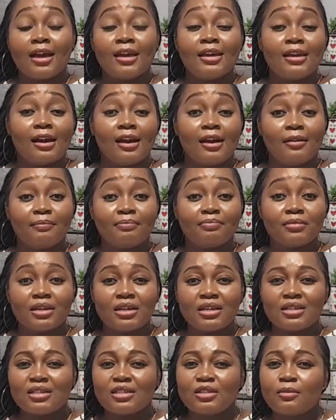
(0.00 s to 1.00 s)
yeah
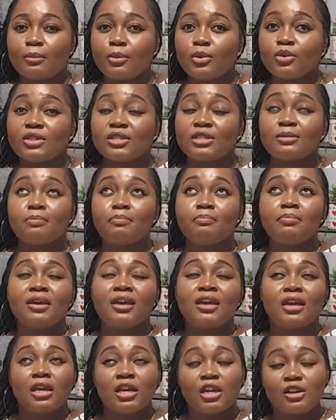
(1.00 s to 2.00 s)
it's the most
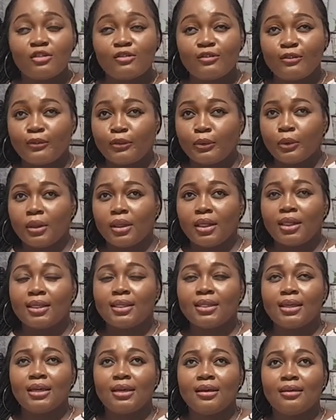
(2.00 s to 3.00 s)
painful
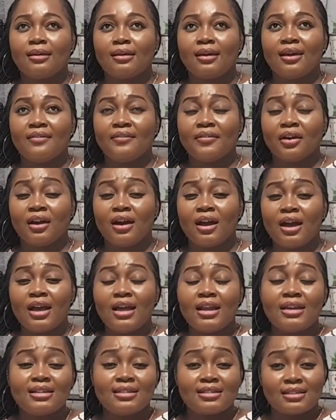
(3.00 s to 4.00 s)
thing ever
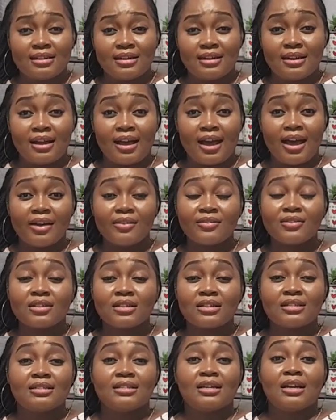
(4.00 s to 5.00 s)
listen I have
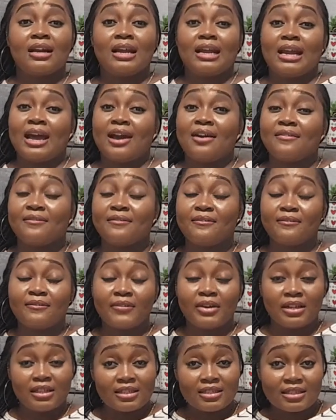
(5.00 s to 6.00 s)
sickle cell and I've
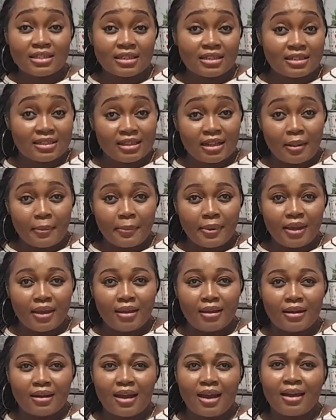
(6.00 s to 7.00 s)
felt sickle cell
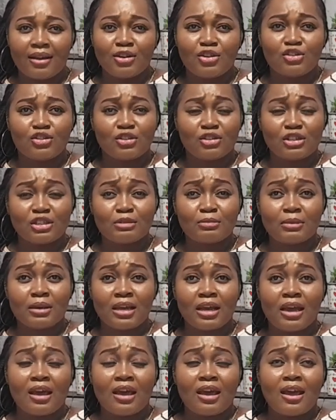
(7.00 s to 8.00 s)
pain and trust
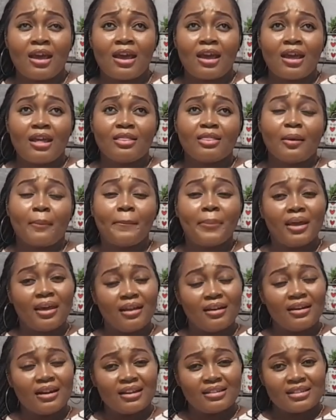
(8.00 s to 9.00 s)
me the
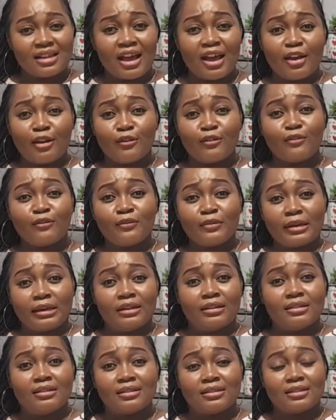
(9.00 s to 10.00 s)
pain that I
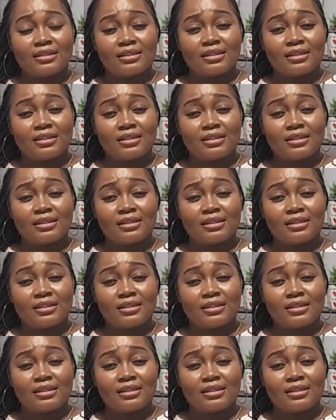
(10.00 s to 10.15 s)
felt